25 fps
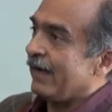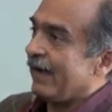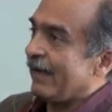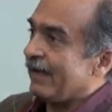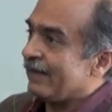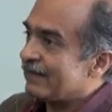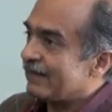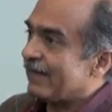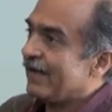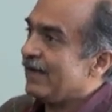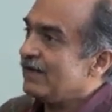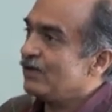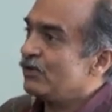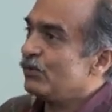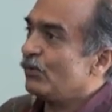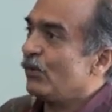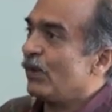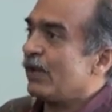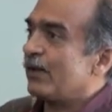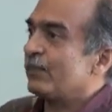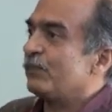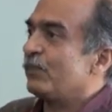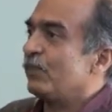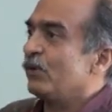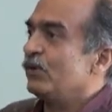And then you
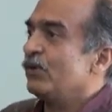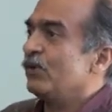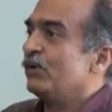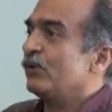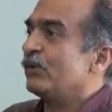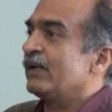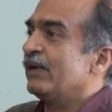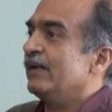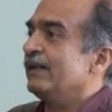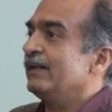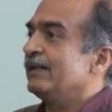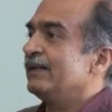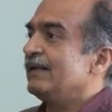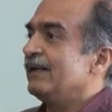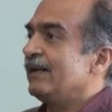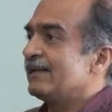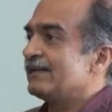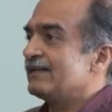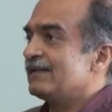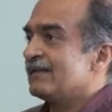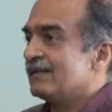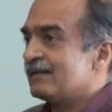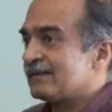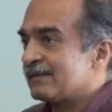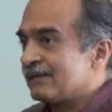are polluting the
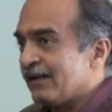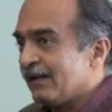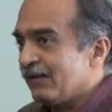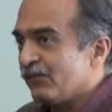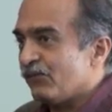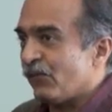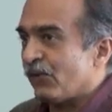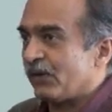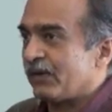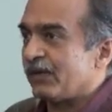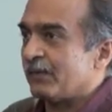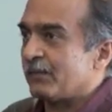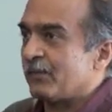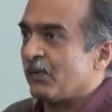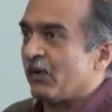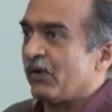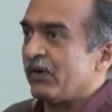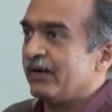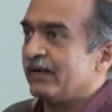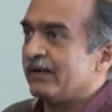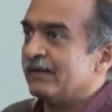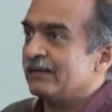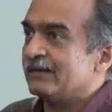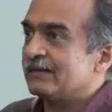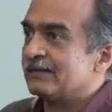existing water
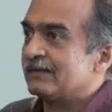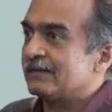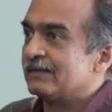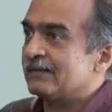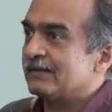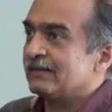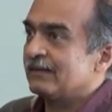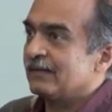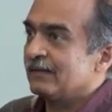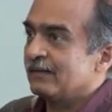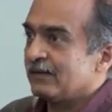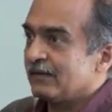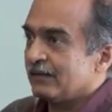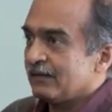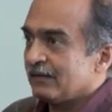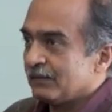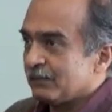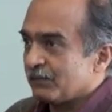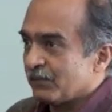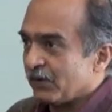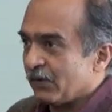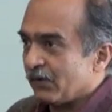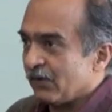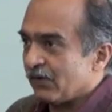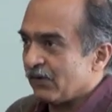bodies,
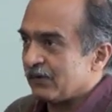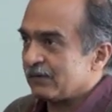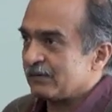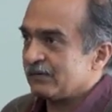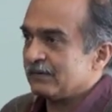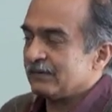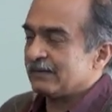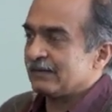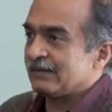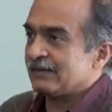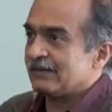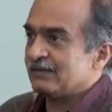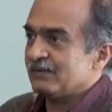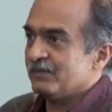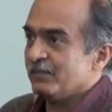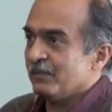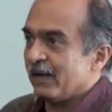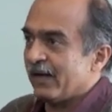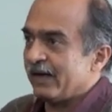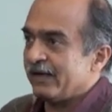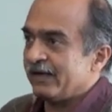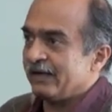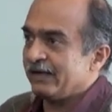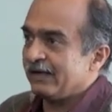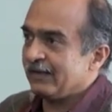because this
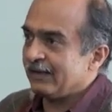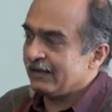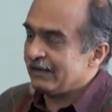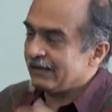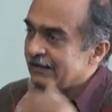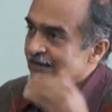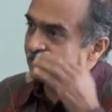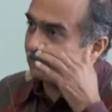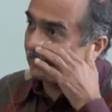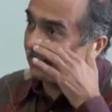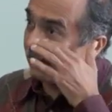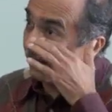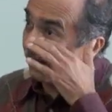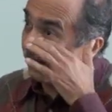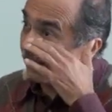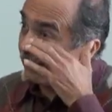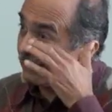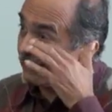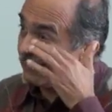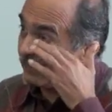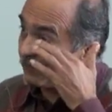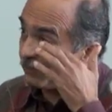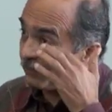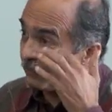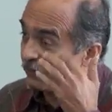mining is a
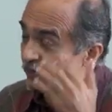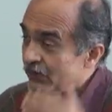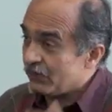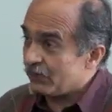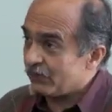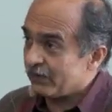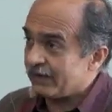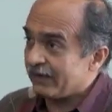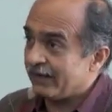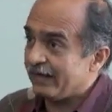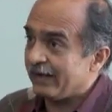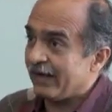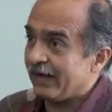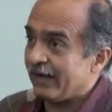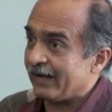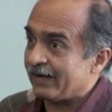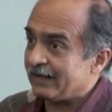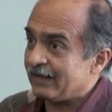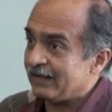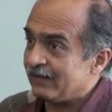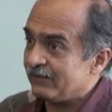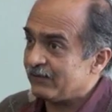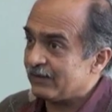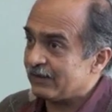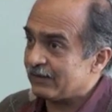highly polluting
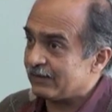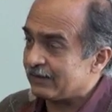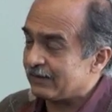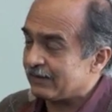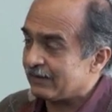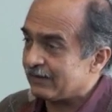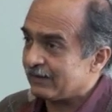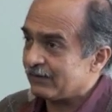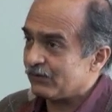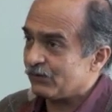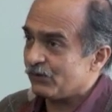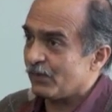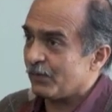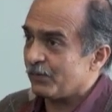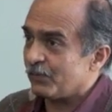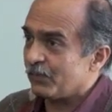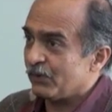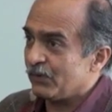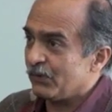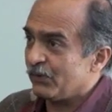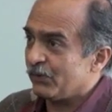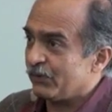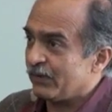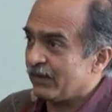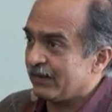activity. You are
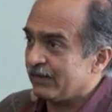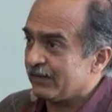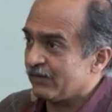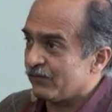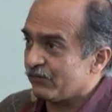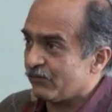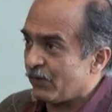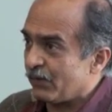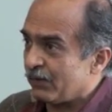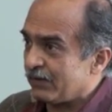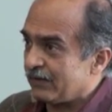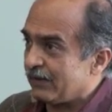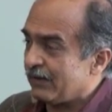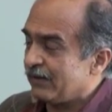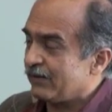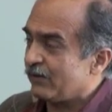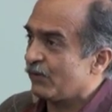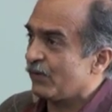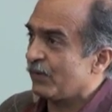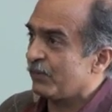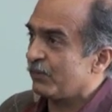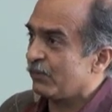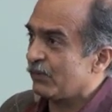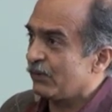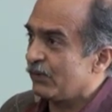polluting the water,
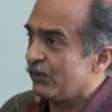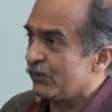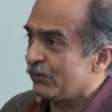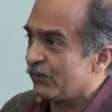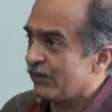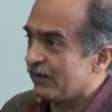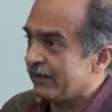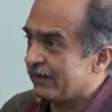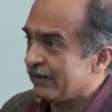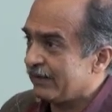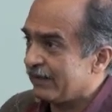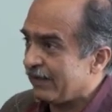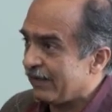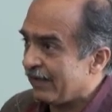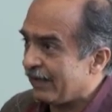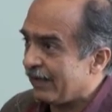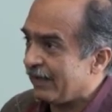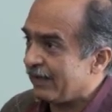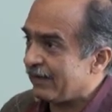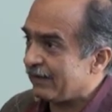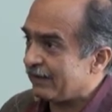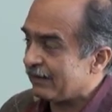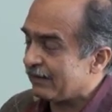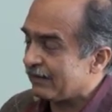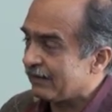you are polluting the
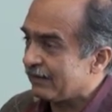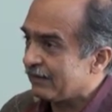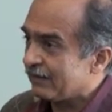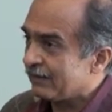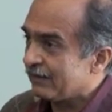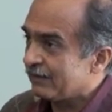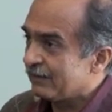air.